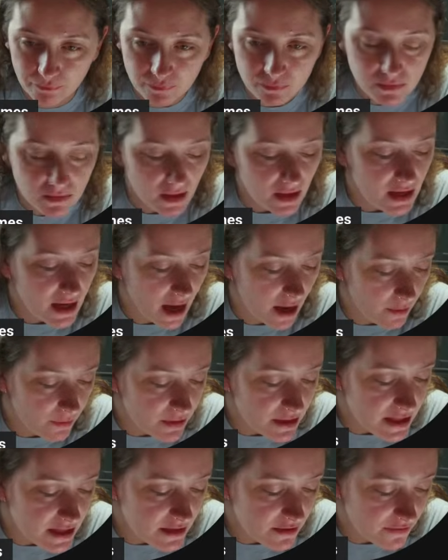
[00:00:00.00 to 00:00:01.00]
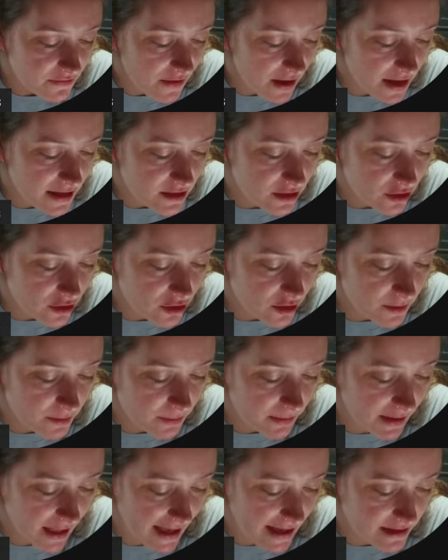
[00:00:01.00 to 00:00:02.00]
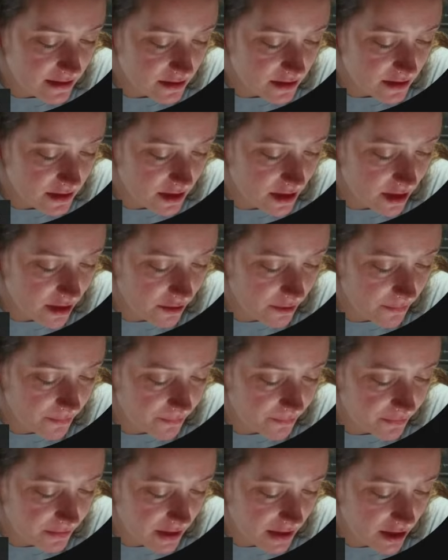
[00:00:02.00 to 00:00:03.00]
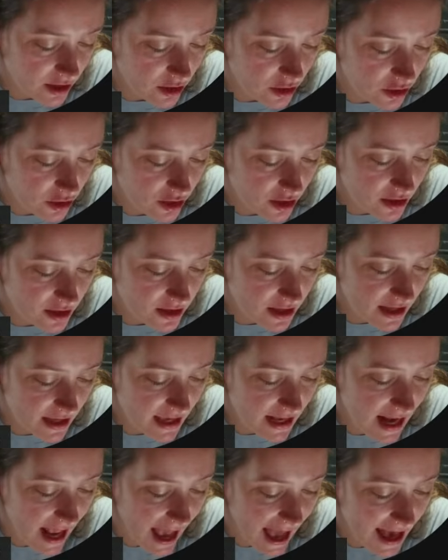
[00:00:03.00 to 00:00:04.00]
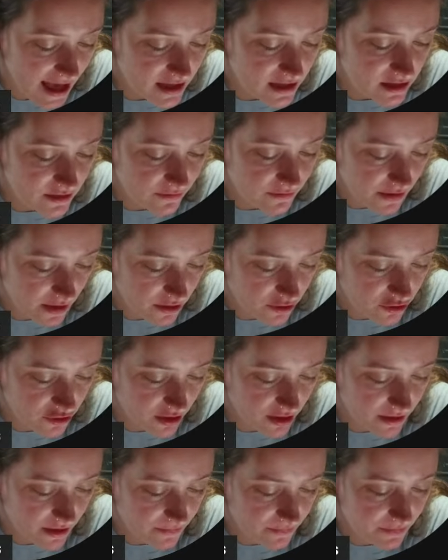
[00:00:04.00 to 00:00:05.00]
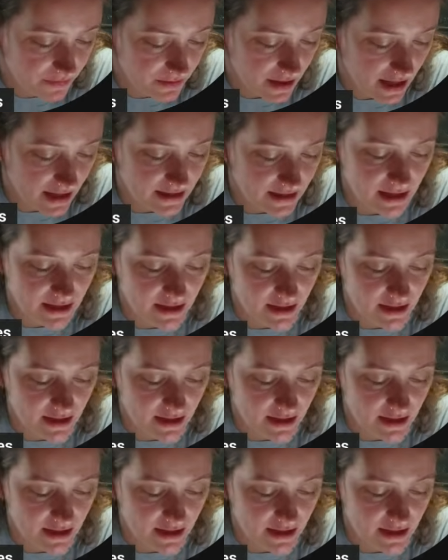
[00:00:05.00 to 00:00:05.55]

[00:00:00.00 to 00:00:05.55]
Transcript: yeah, we need to find a good blend, you know? Like a good, like it has function. It doesn't